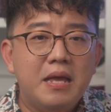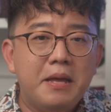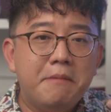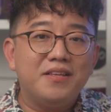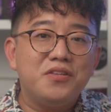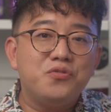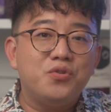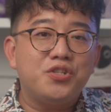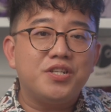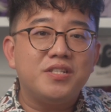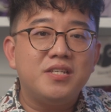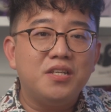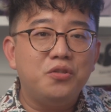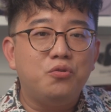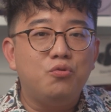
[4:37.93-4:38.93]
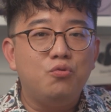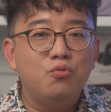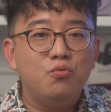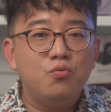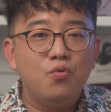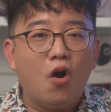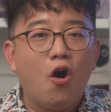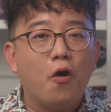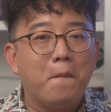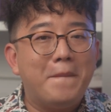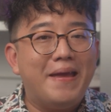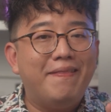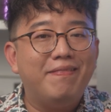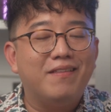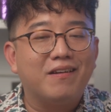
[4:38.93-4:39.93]
The switches here do
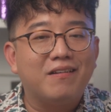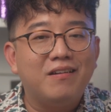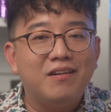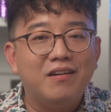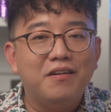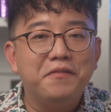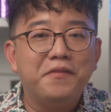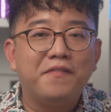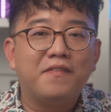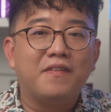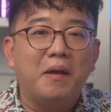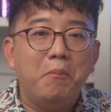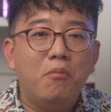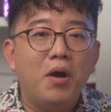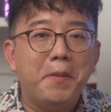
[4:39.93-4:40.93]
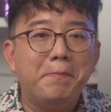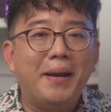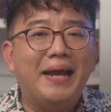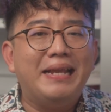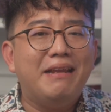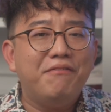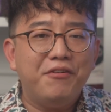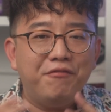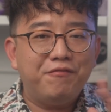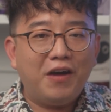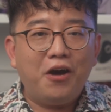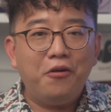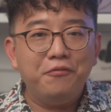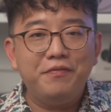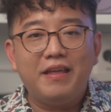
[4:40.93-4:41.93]
augment the curves somewhat, but I never
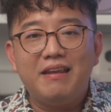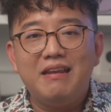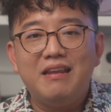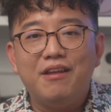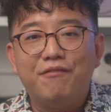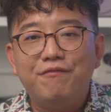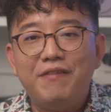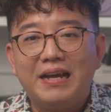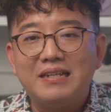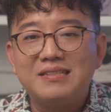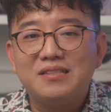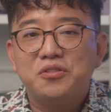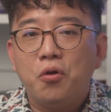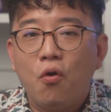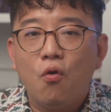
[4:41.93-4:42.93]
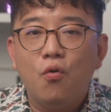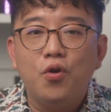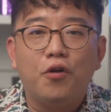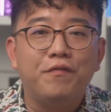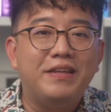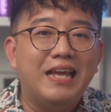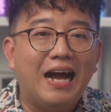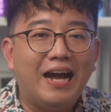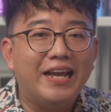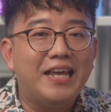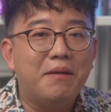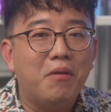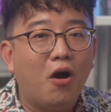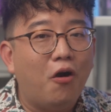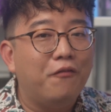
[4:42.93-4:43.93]
found that it affects tone of the
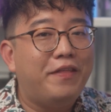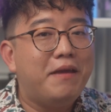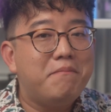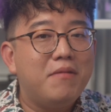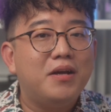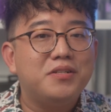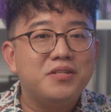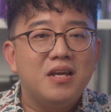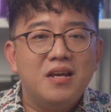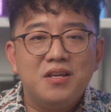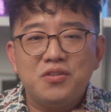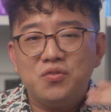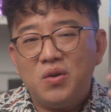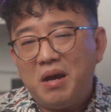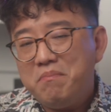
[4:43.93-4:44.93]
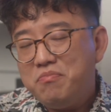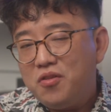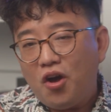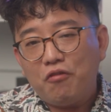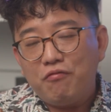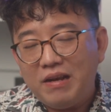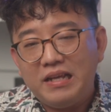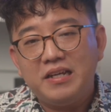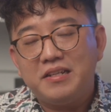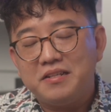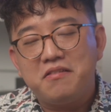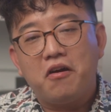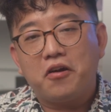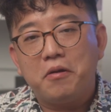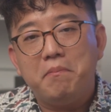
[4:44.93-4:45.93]
IEM all that much, so I'm not really going
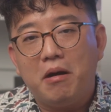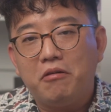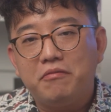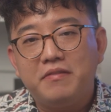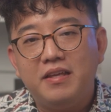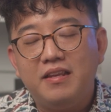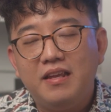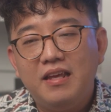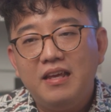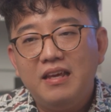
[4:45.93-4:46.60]
to talk about it.